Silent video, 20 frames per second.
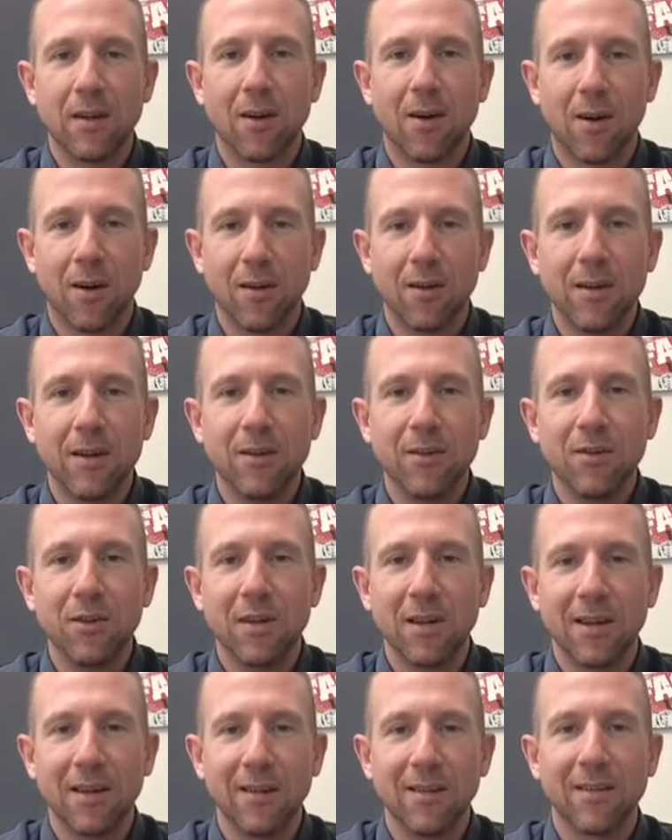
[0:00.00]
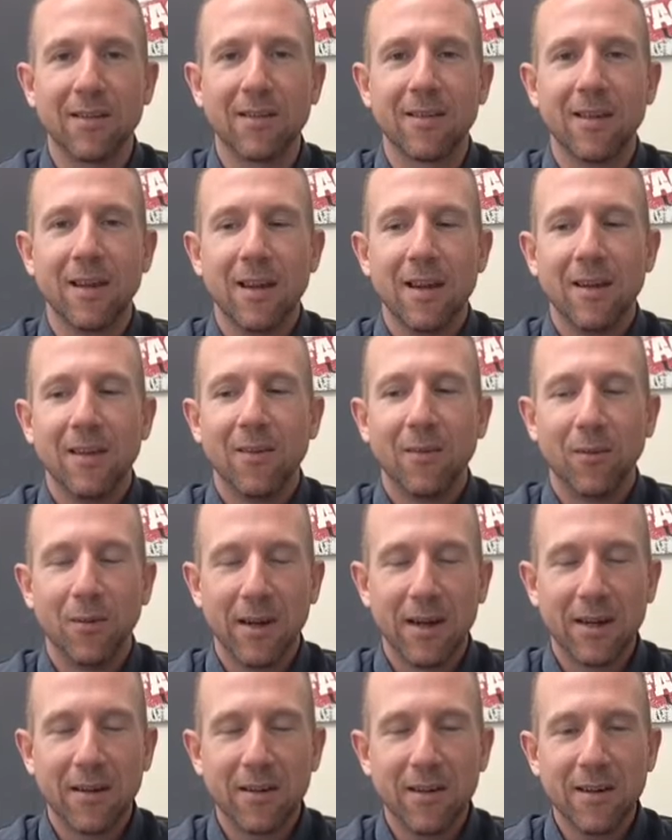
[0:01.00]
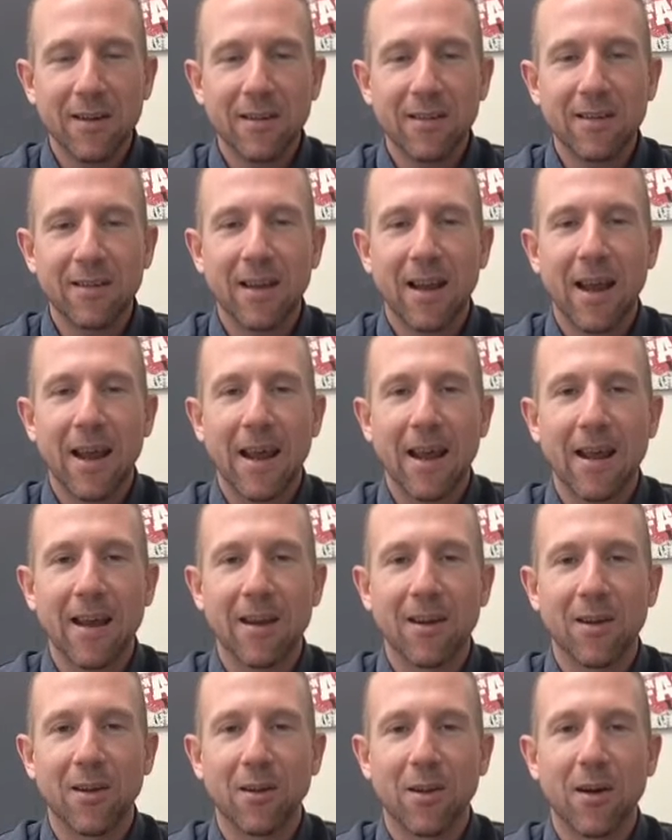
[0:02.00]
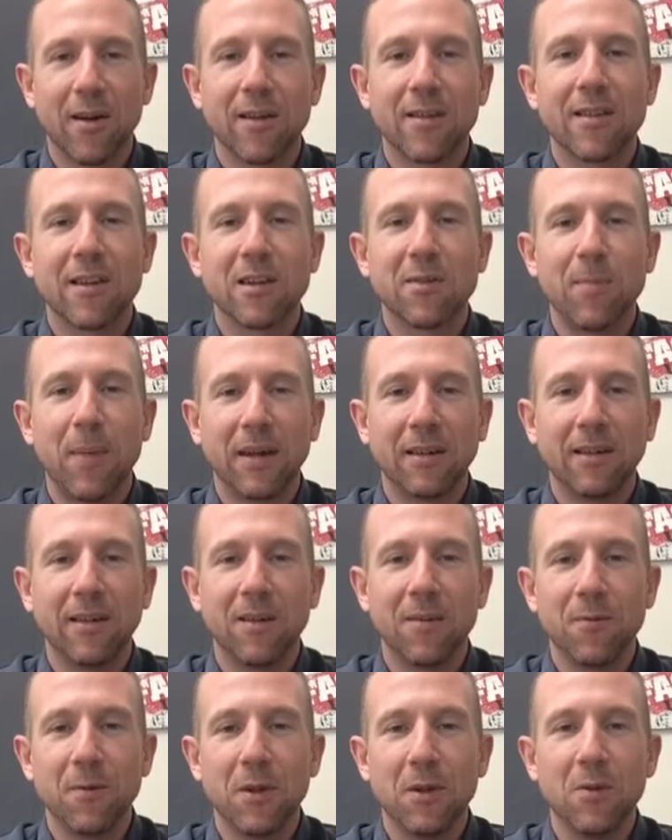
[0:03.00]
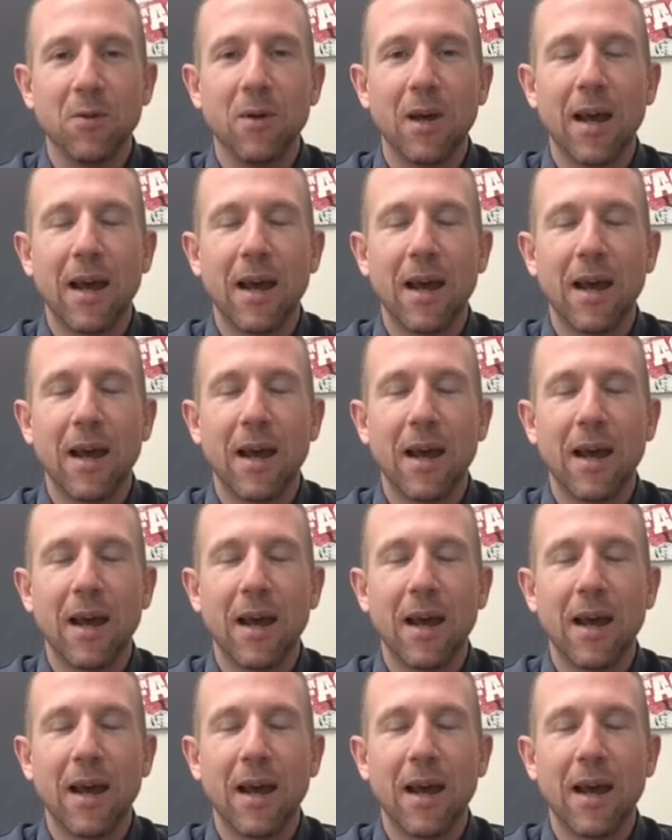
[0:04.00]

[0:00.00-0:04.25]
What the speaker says: College is rigorous and a lot is expected of you,